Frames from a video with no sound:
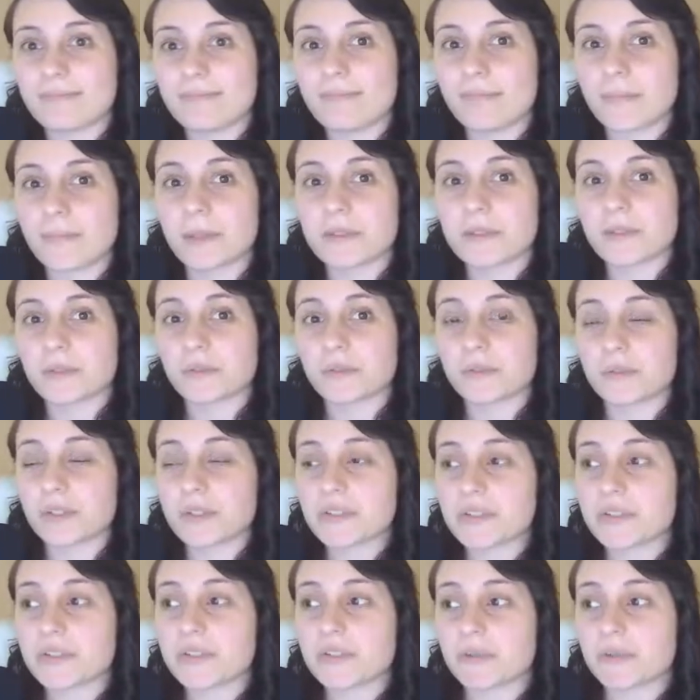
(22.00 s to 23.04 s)
So first
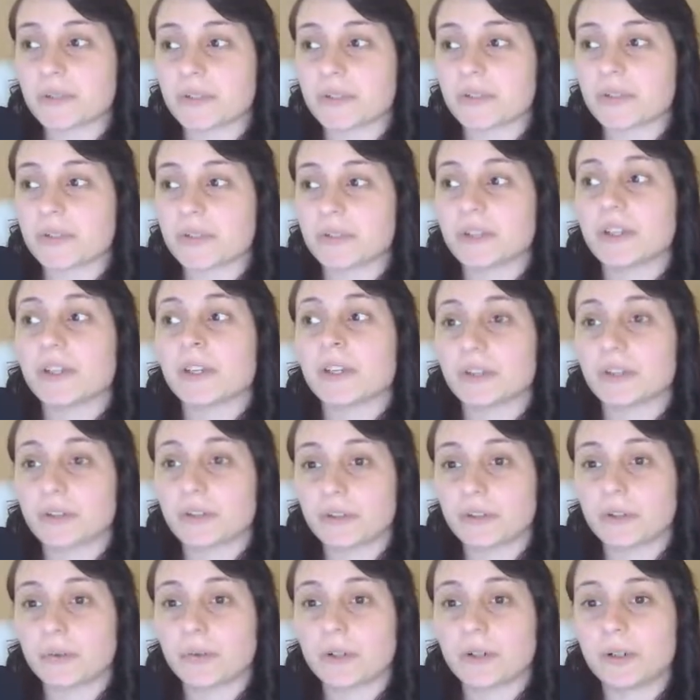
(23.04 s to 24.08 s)
things first, you're
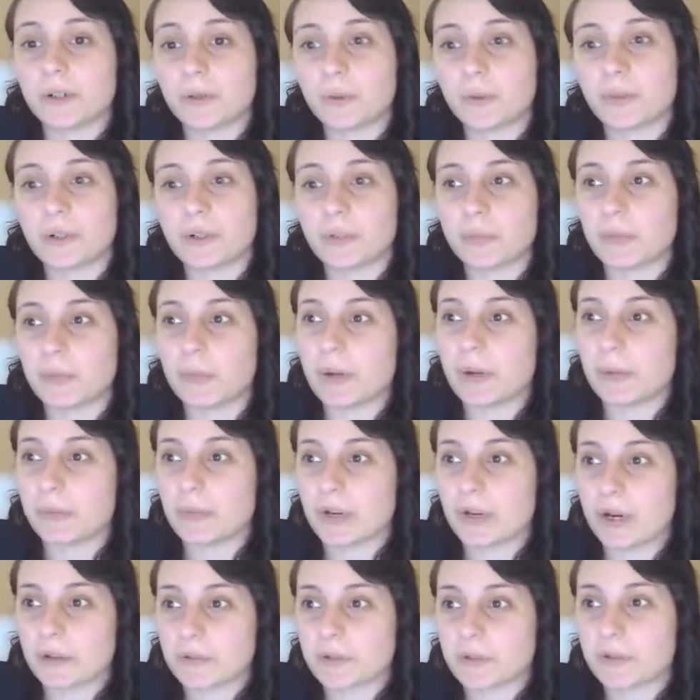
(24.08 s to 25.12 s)
going to want to open up a web
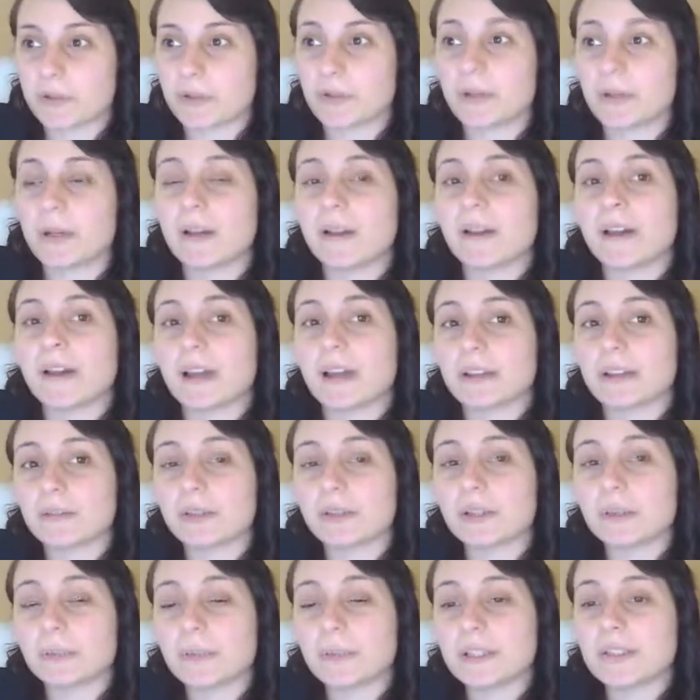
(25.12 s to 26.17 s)
browser. I
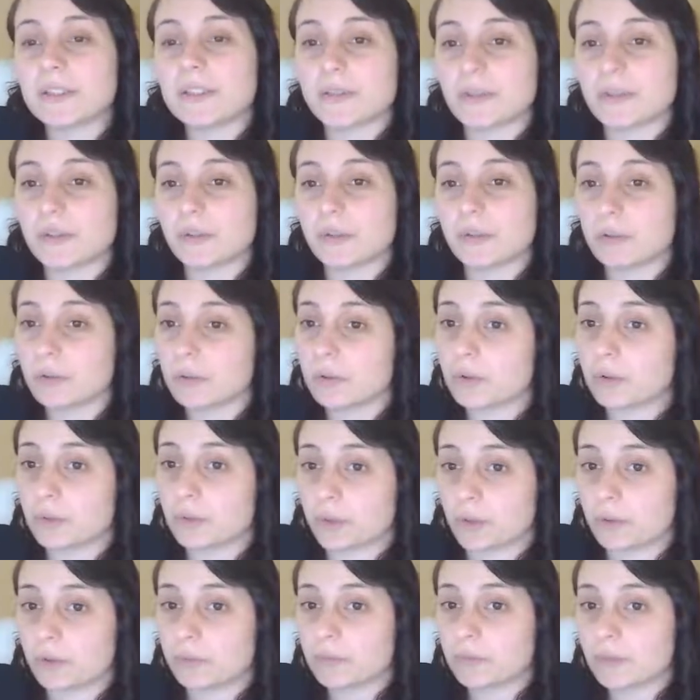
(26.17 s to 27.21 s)
recommend using Google
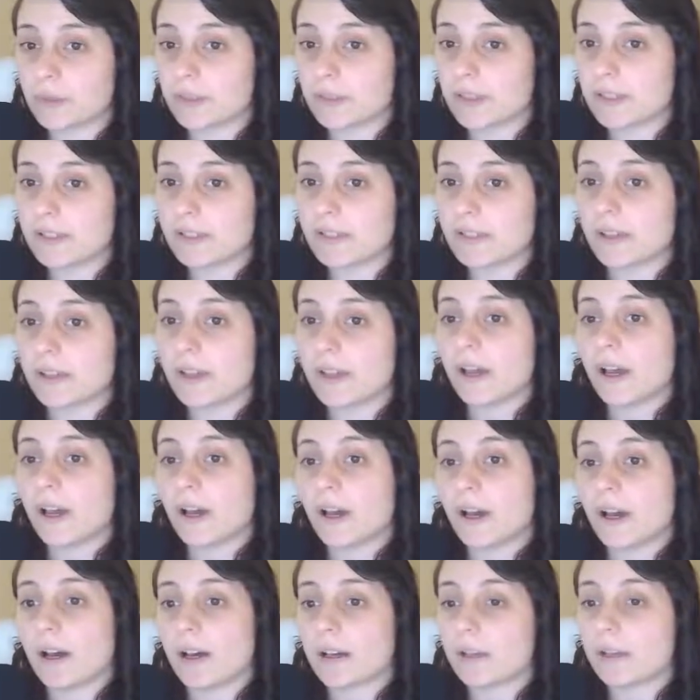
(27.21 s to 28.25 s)
Chrome for this.
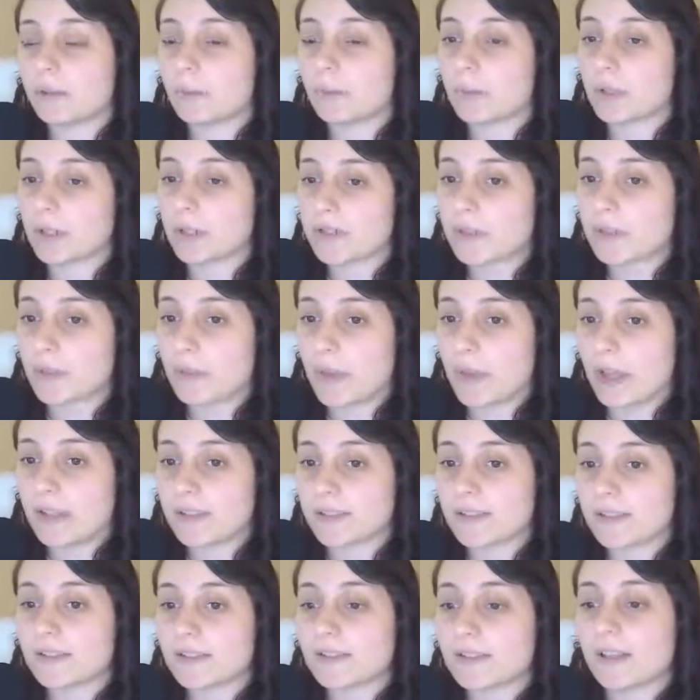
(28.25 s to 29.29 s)
It works the
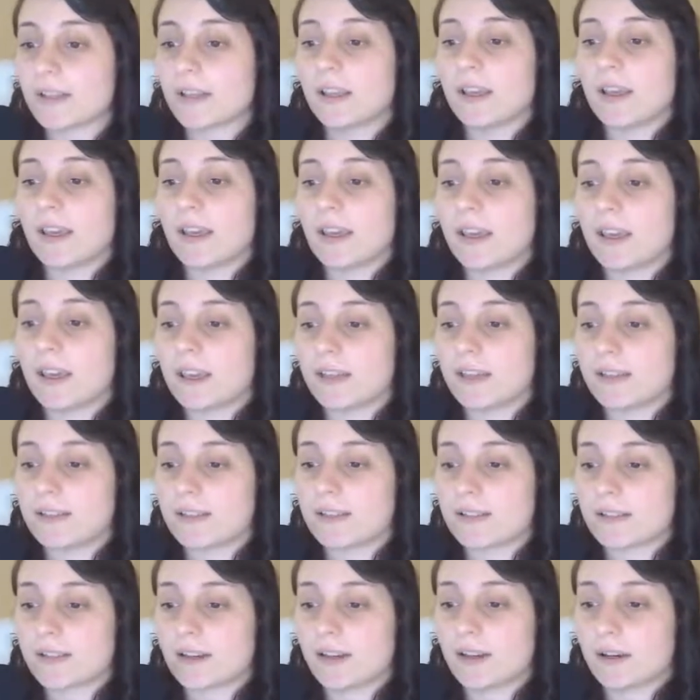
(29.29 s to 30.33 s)
best.
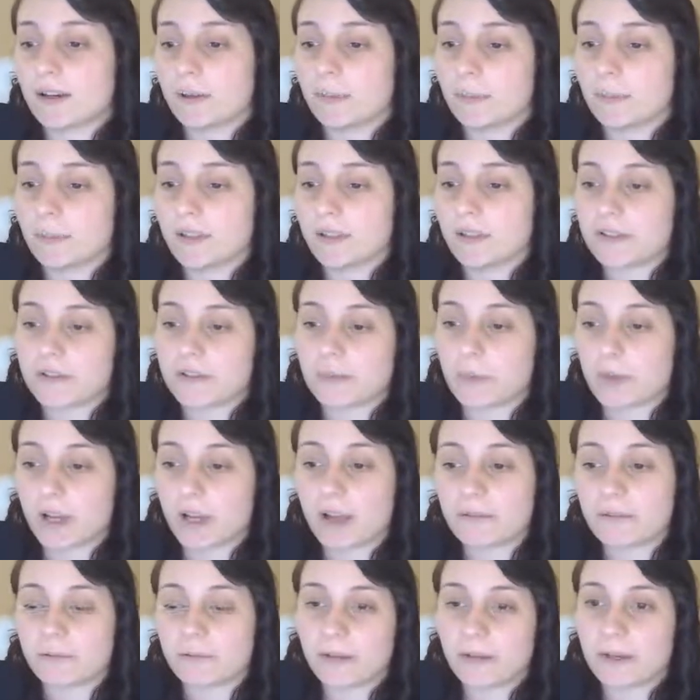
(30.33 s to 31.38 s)
And it's what
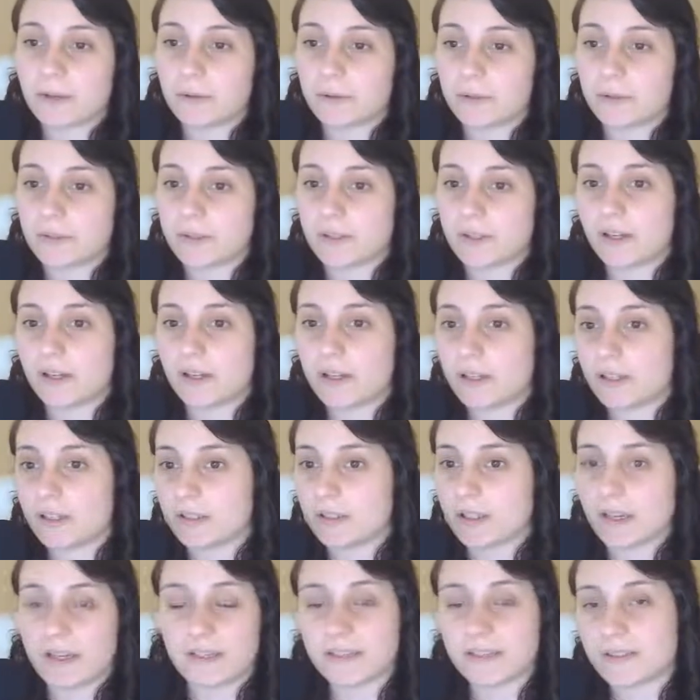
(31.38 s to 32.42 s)
I found
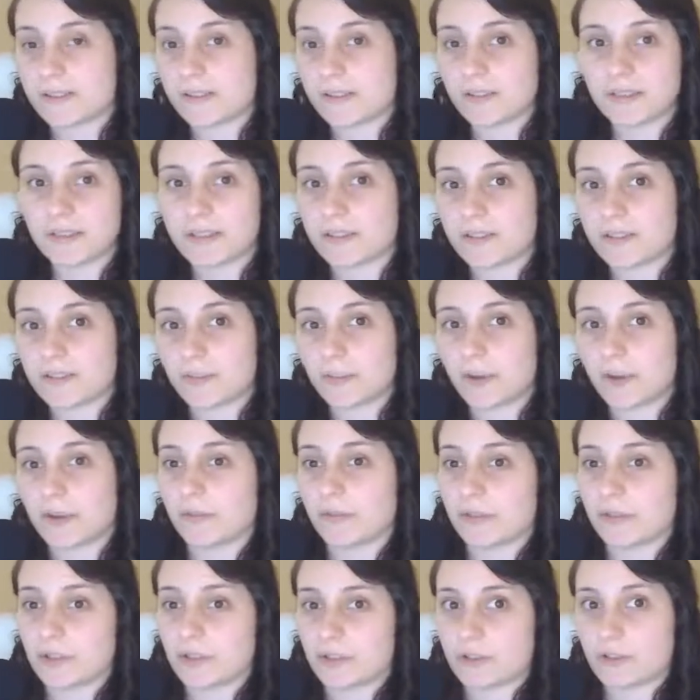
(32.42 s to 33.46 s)
has the least amount of
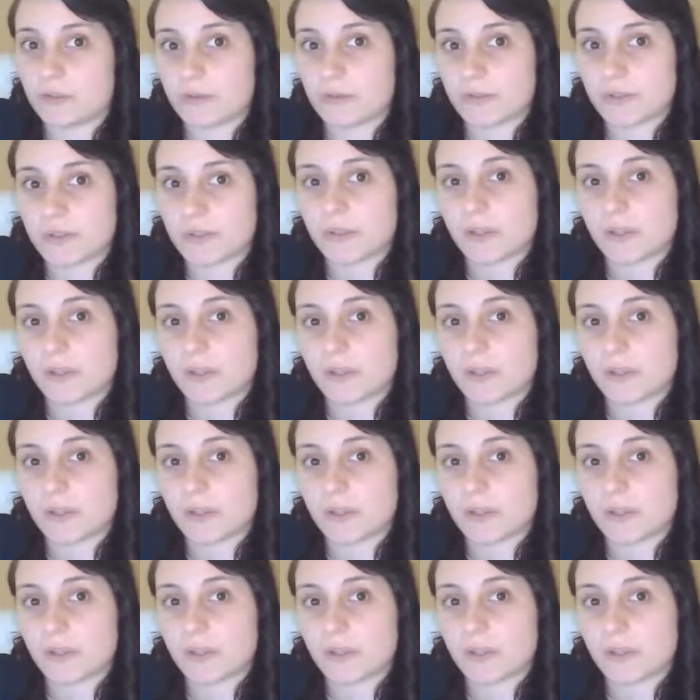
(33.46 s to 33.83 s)
issues.